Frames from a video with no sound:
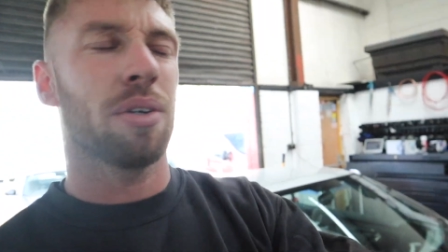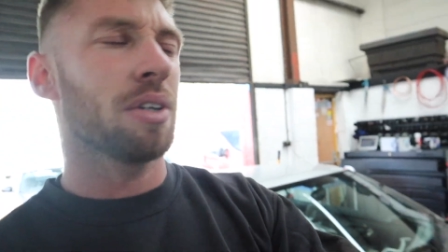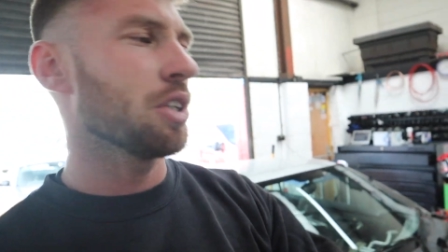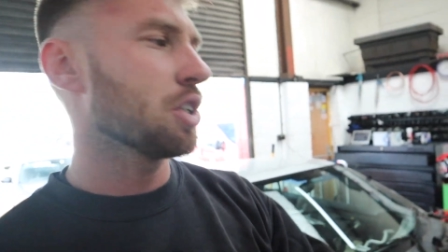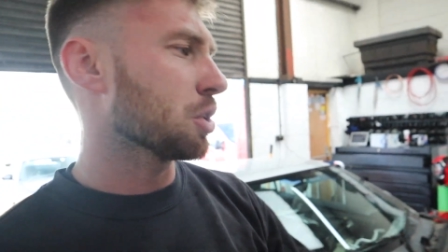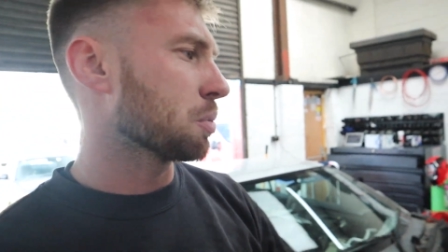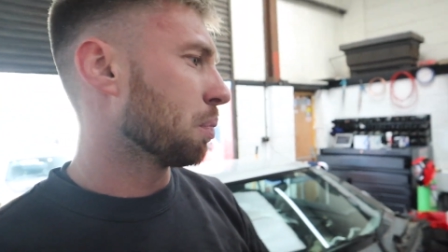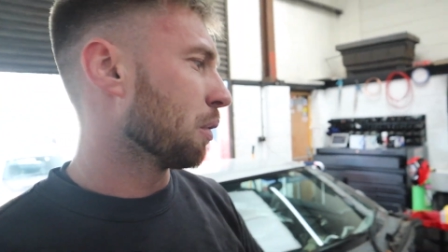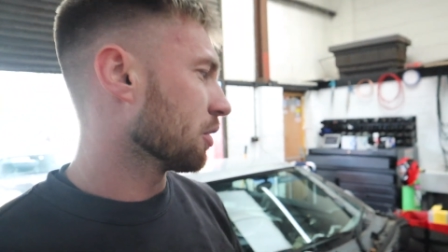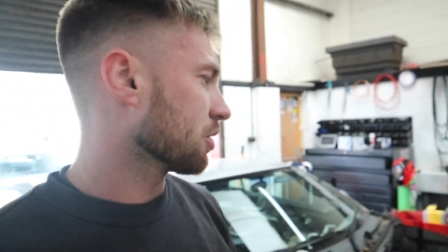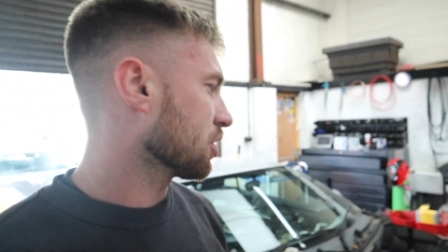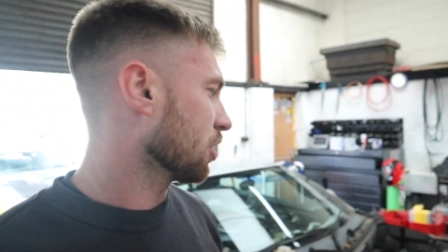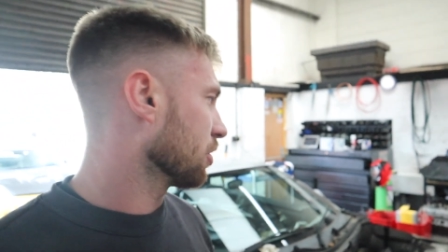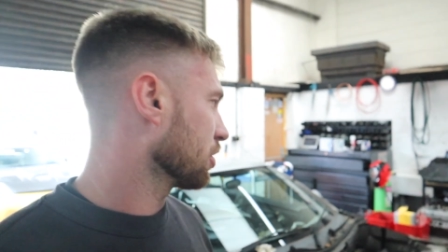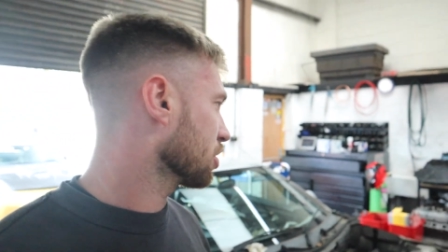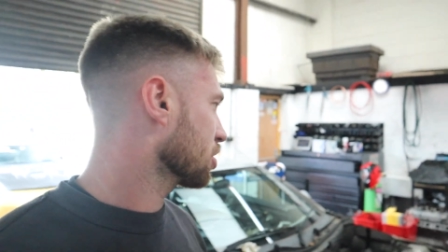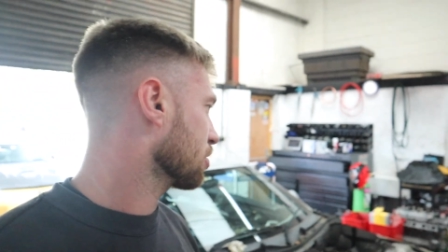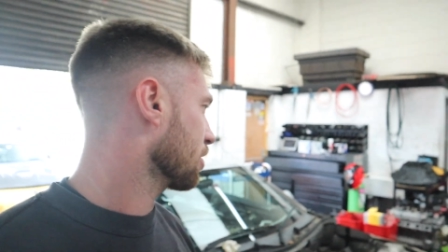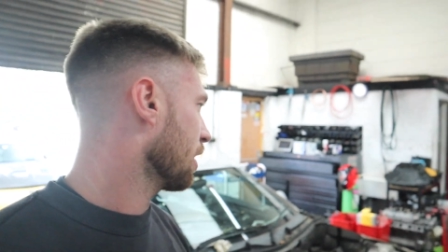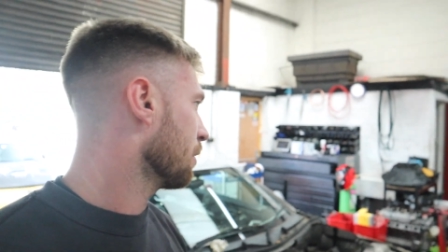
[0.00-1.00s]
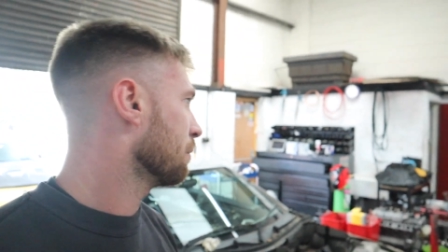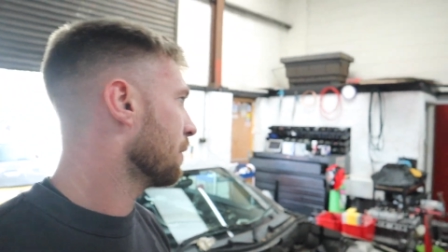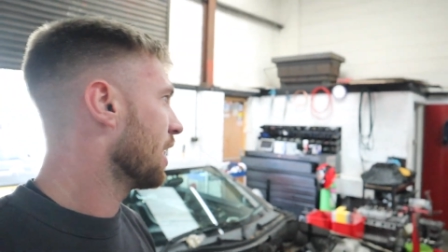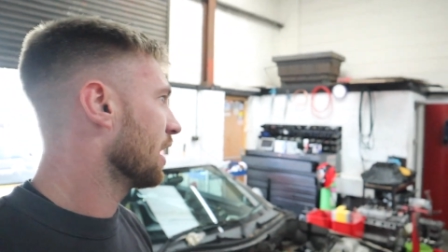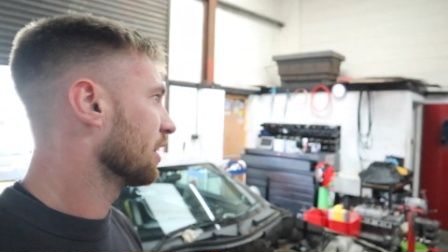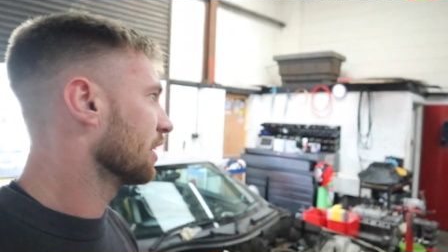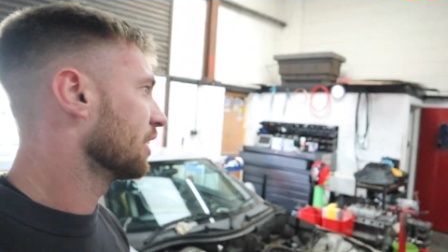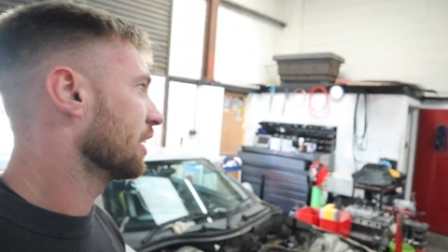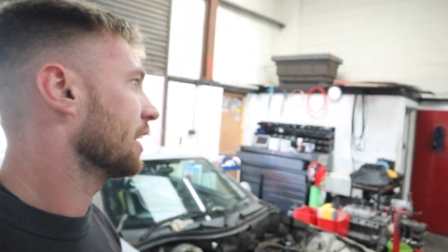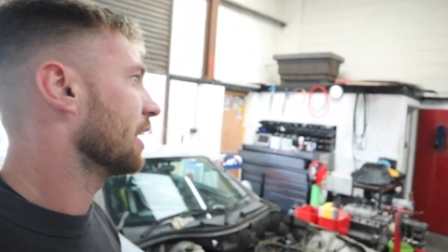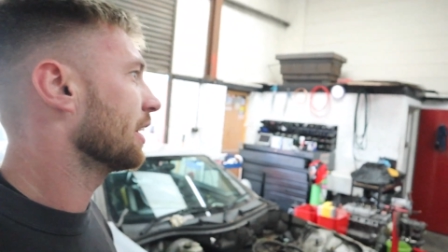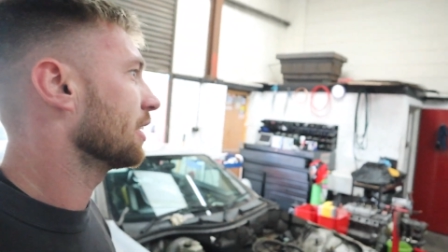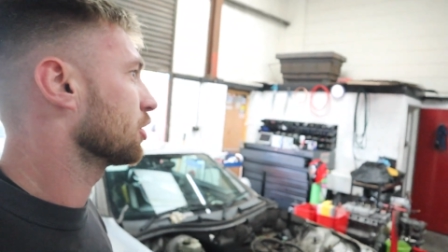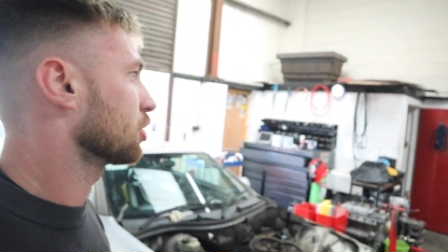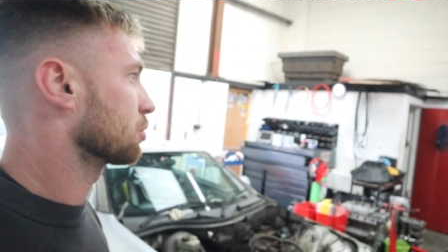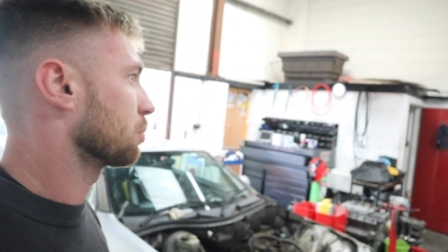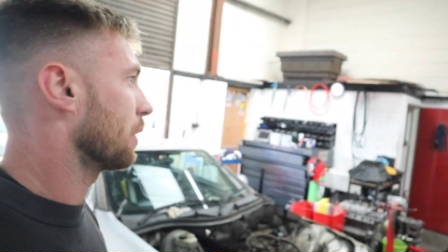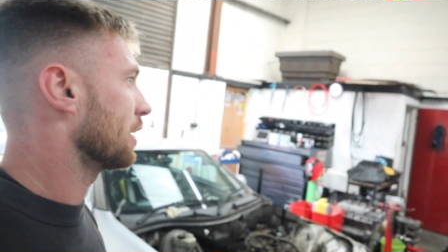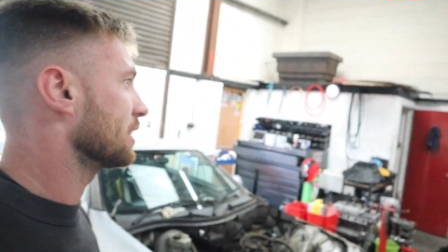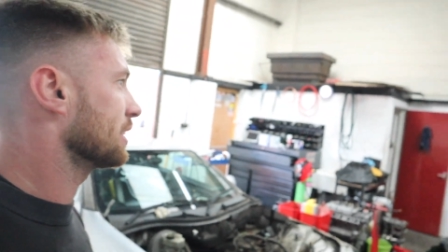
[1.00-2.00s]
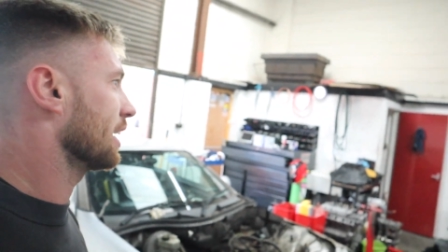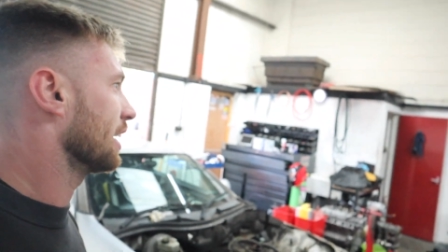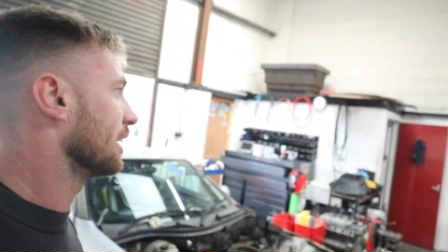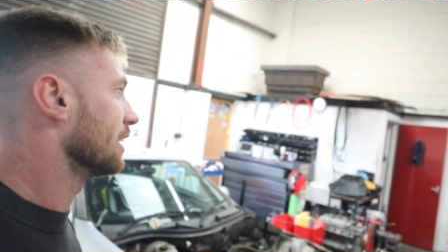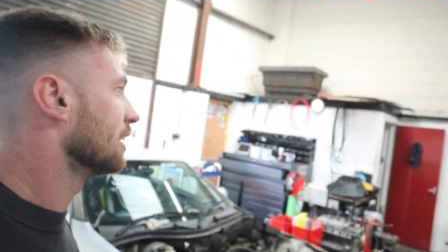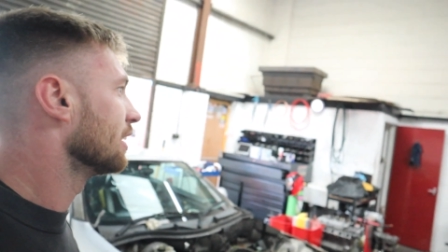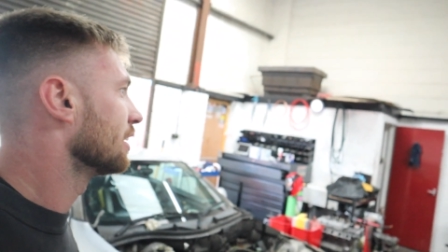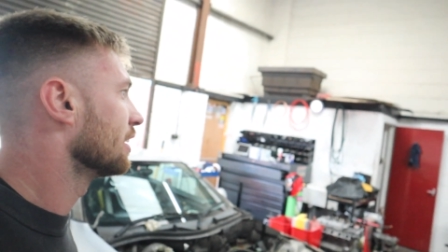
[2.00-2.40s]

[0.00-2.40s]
He just puts all the scrap metal in it and then just weighs it in.